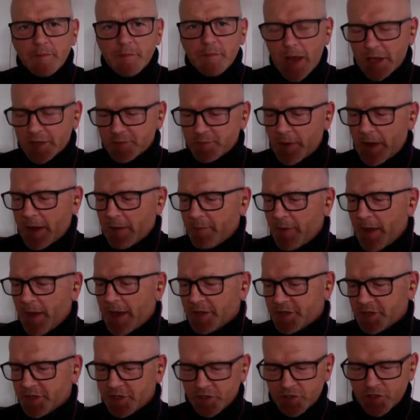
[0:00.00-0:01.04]
asked by Per
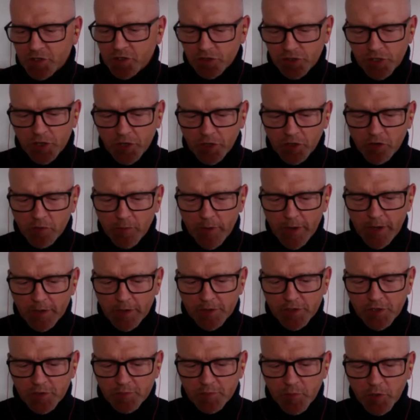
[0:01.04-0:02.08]
to just sort of come in and
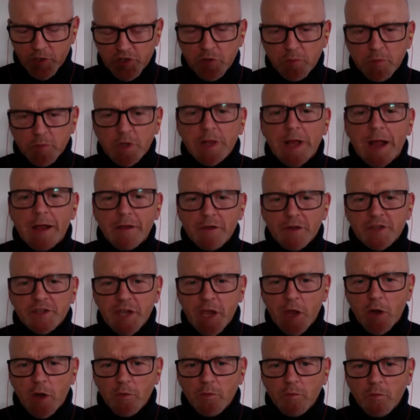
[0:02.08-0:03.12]
just put some clarity
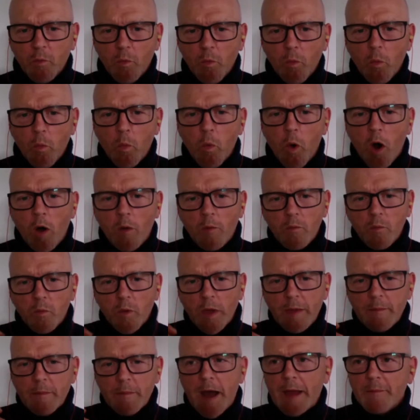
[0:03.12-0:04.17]
on what
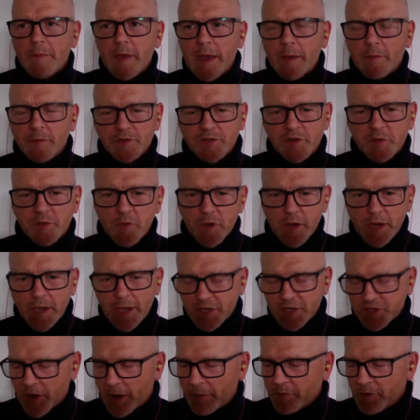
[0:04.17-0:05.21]
we might be able to bring in.
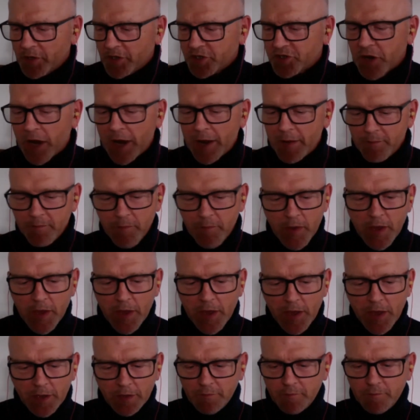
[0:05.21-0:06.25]
So I'm going to try and
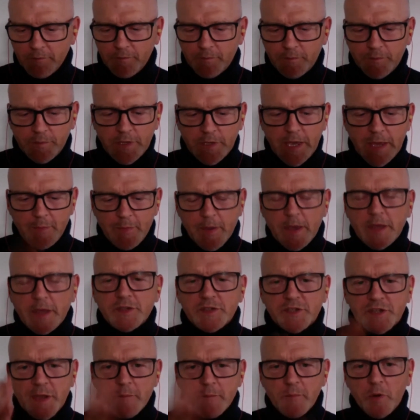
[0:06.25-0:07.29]
keep it
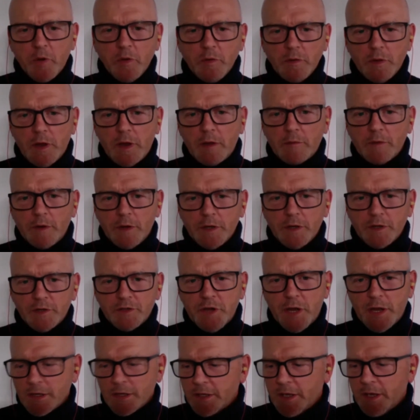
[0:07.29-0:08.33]
simple. I'm going to
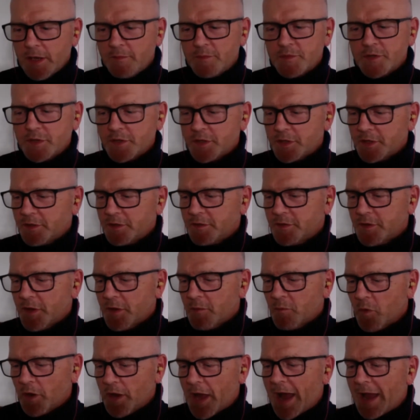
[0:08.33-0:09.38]
try and keep to
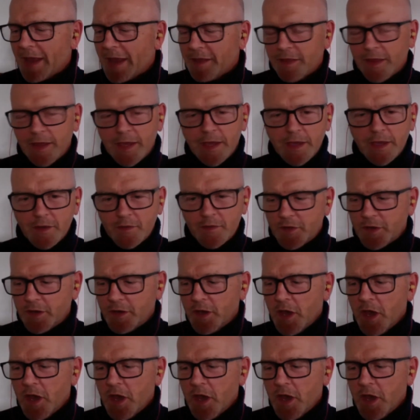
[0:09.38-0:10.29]
what I think are the